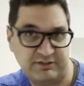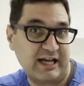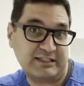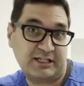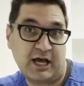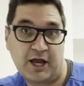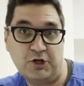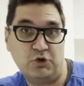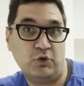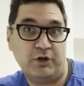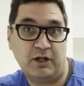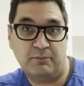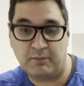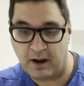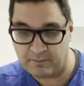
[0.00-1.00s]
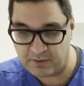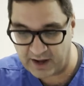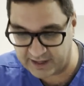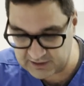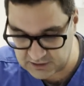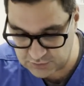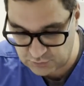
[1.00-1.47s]
That's how I do it in my
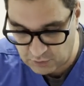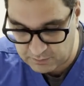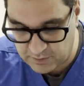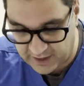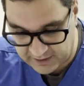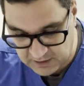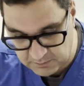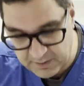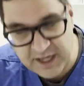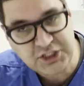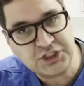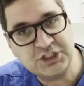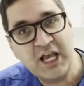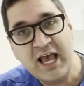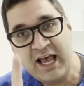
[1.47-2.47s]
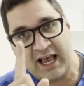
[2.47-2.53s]
practice for pregnant patients.